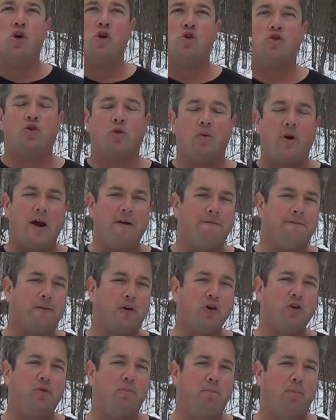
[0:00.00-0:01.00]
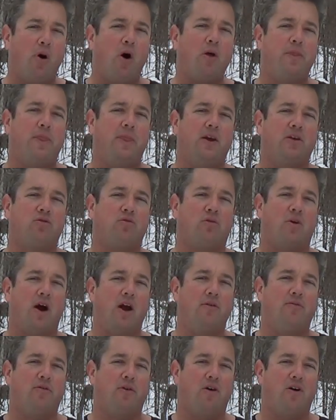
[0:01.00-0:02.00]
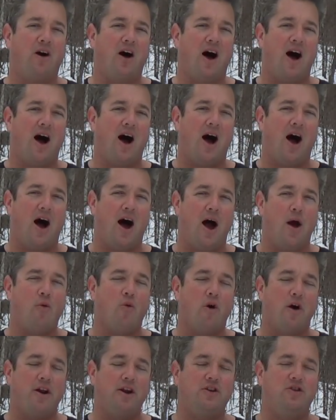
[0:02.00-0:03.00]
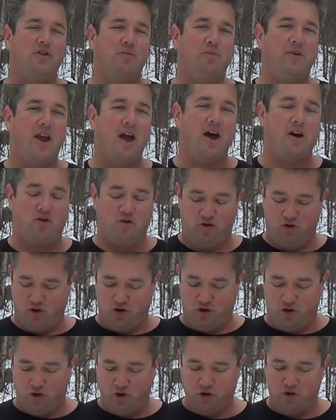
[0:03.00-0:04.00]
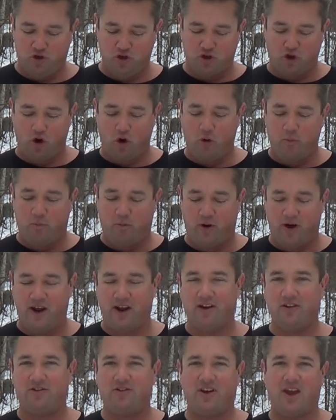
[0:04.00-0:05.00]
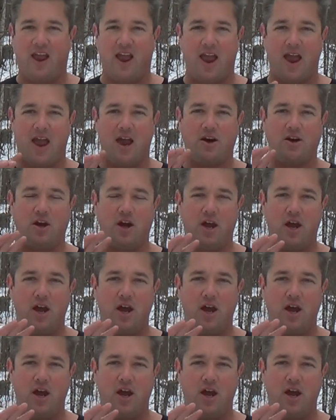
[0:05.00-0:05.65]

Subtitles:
So when I first bought this rifle, I wanted to get good scope rings and